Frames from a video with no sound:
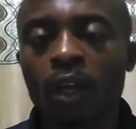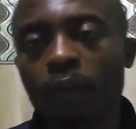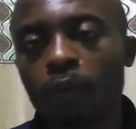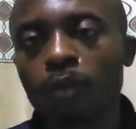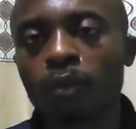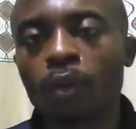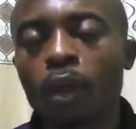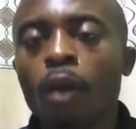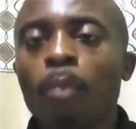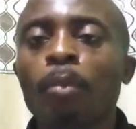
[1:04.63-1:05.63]
level.
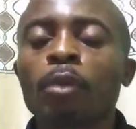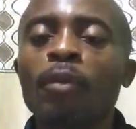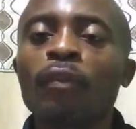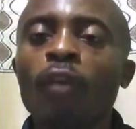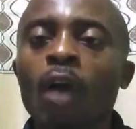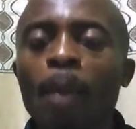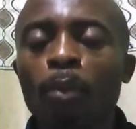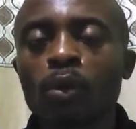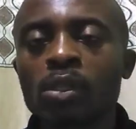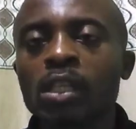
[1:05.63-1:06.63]
But before I
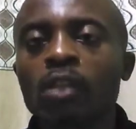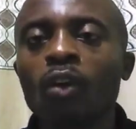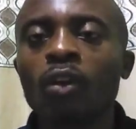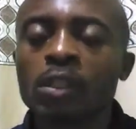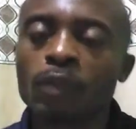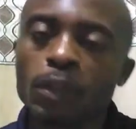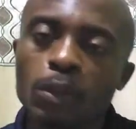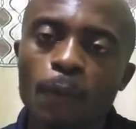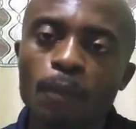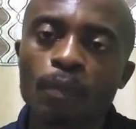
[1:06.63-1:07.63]
proceed on this video,
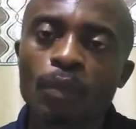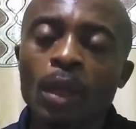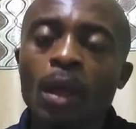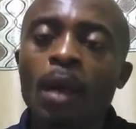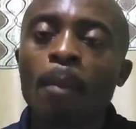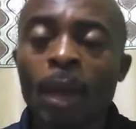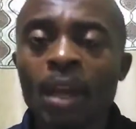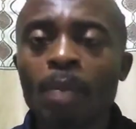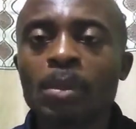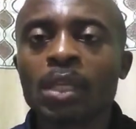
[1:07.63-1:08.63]
my
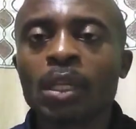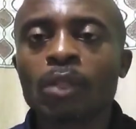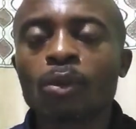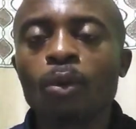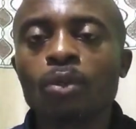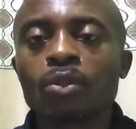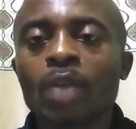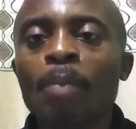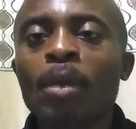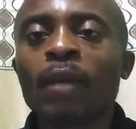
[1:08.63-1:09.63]
name is Kenneth Os.
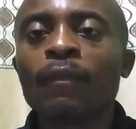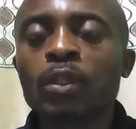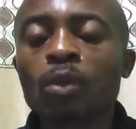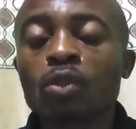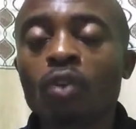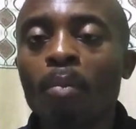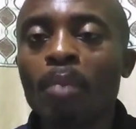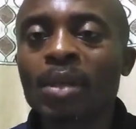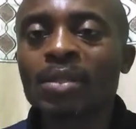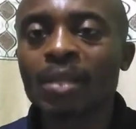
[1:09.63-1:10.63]
I make videos on
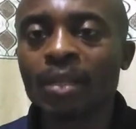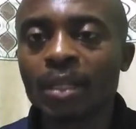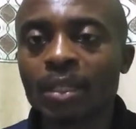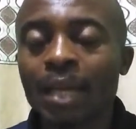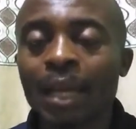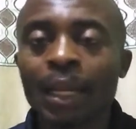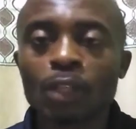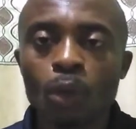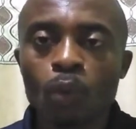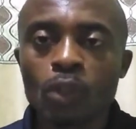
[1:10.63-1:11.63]
men's secrets and
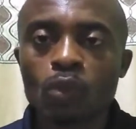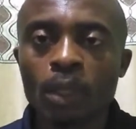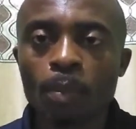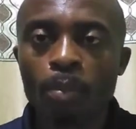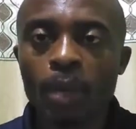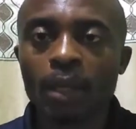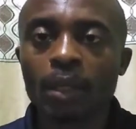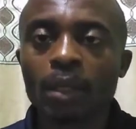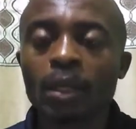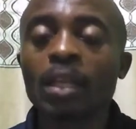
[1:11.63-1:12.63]
natural ways to keep men.
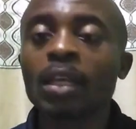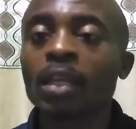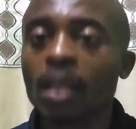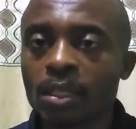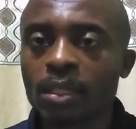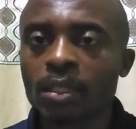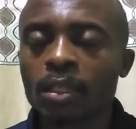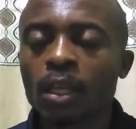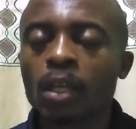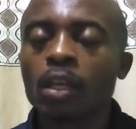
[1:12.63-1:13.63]
In case,
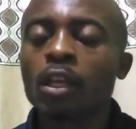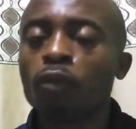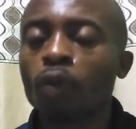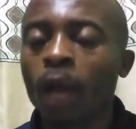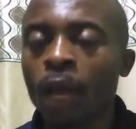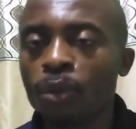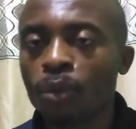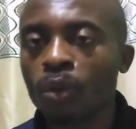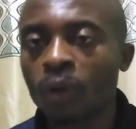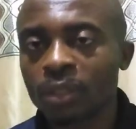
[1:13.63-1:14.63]
if you are
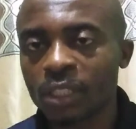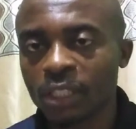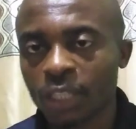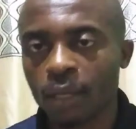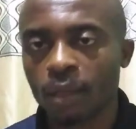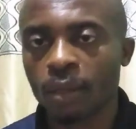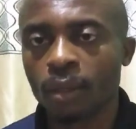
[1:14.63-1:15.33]
new on this channel,